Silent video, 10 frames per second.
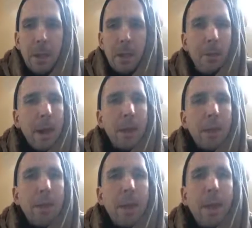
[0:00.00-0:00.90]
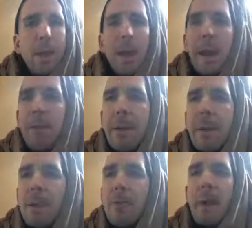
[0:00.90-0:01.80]
You might not be very
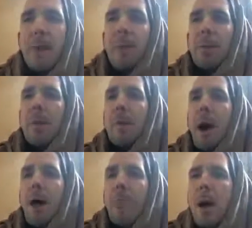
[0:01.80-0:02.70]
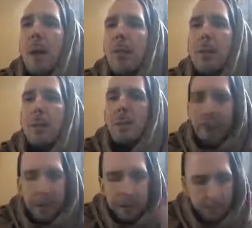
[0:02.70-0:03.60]
elevated. You might not be a Mahabhagavat,
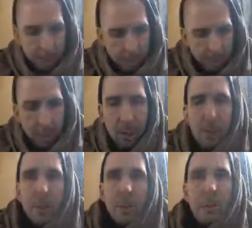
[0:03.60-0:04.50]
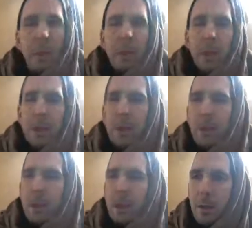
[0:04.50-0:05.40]
great devotee.
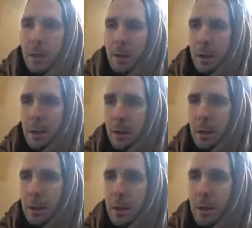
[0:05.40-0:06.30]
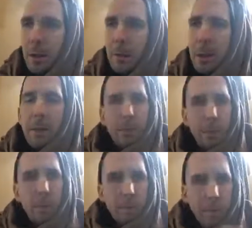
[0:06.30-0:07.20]
But if
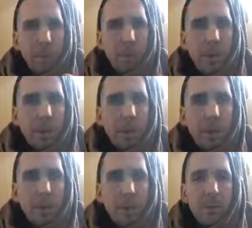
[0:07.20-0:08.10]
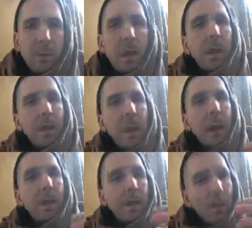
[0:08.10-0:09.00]
you repeat the message,
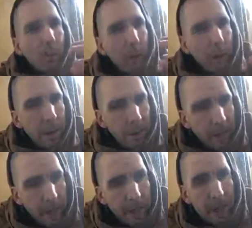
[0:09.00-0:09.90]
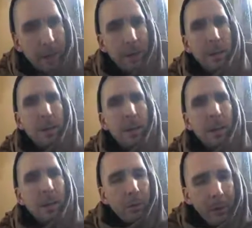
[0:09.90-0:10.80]
then you are engaging
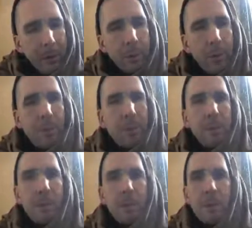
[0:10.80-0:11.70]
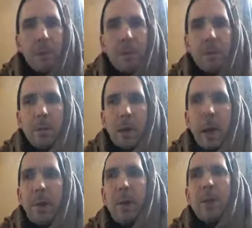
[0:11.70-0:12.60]
in a great preaching mission.
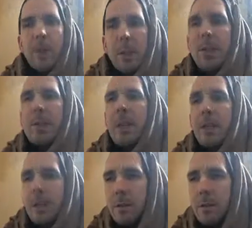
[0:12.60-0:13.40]
And you are assisting